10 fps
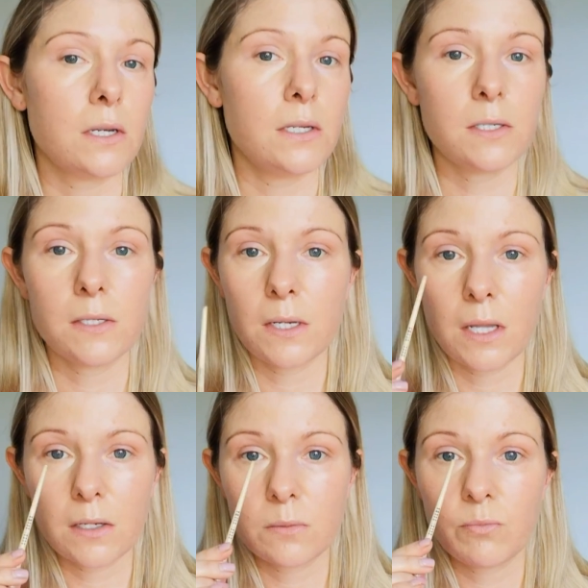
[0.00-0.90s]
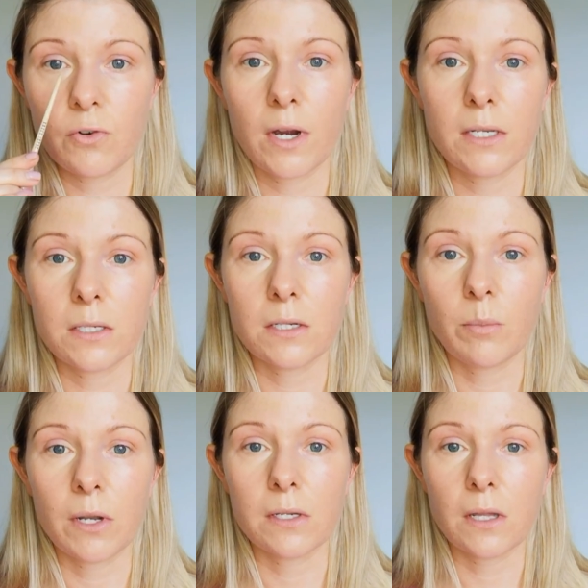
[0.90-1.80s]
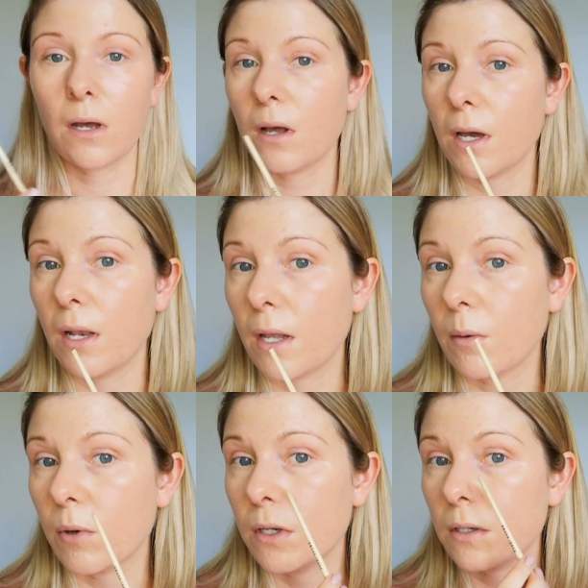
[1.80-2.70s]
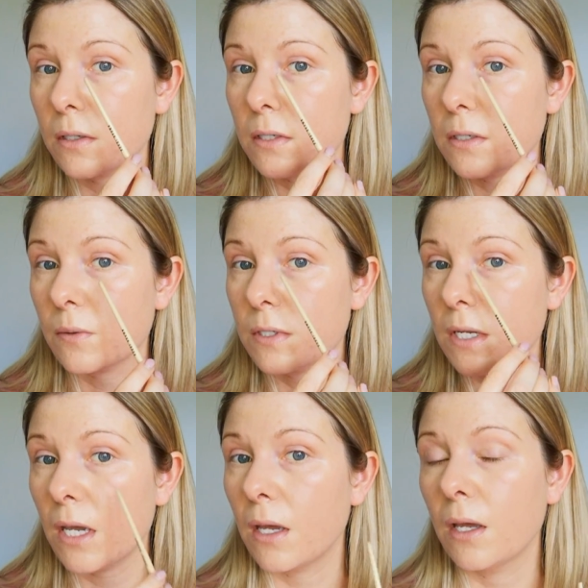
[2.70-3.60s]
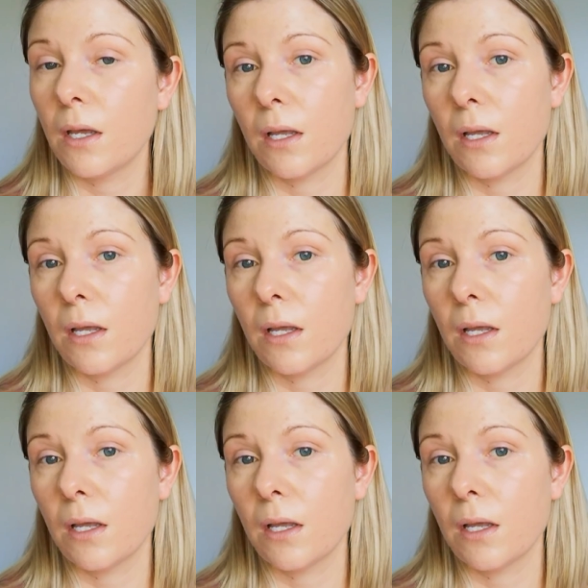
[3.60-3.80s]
Can you see that's brightened up under the eye, and that one you can still see